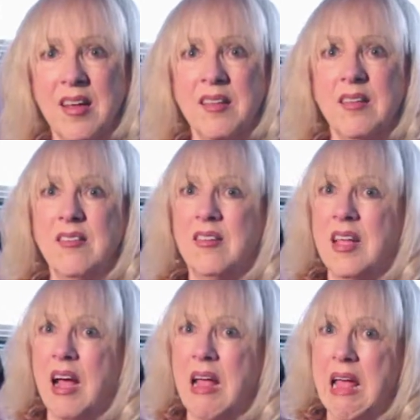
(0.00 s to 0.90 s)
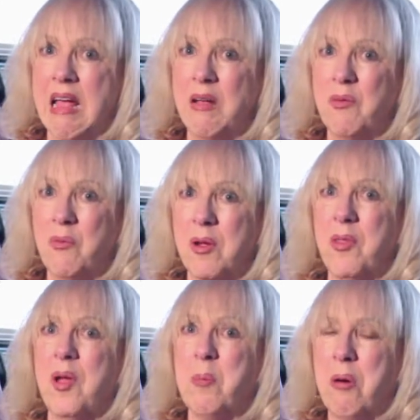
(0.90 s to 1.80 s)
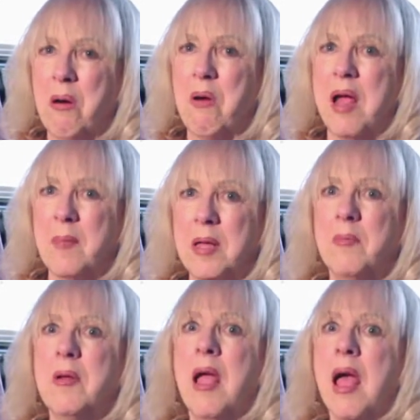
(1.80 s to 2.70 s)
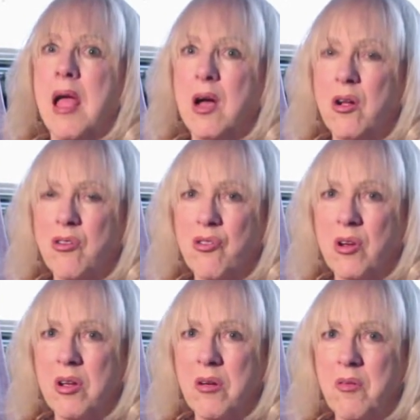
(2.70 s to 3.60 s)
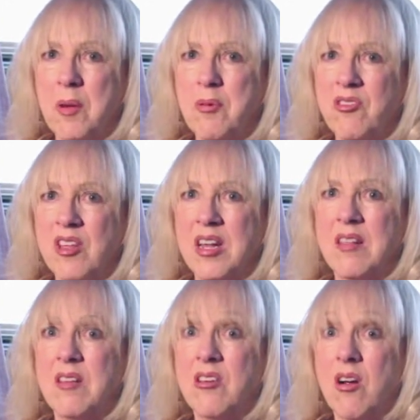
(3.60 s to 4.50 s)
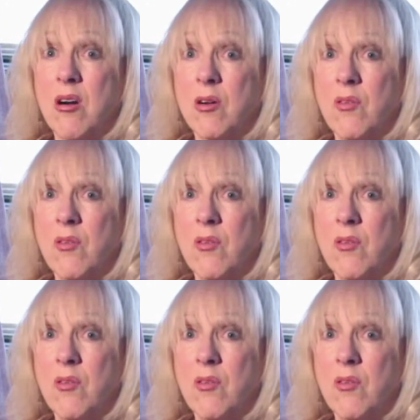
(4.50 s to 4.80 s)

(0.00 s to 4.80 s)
the CIA with their program MK Ultra, representing the dark